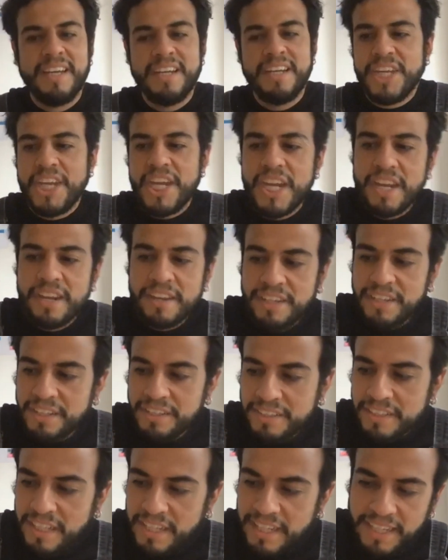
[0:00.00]
yeah,
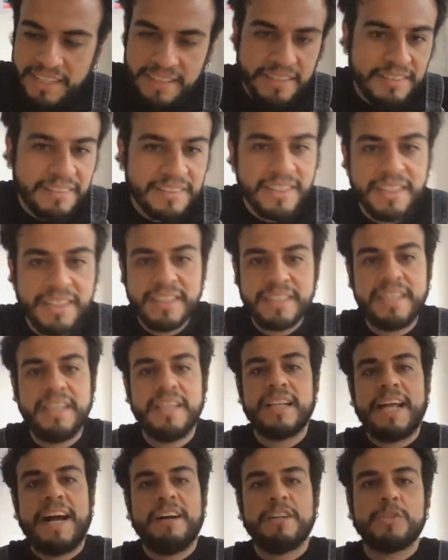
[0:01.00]
here he can
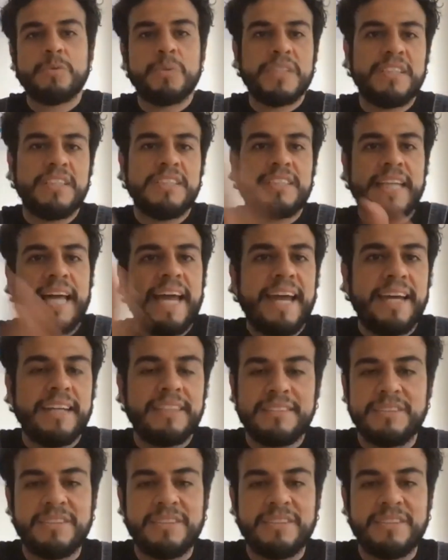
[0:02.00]
kill cows with his hand,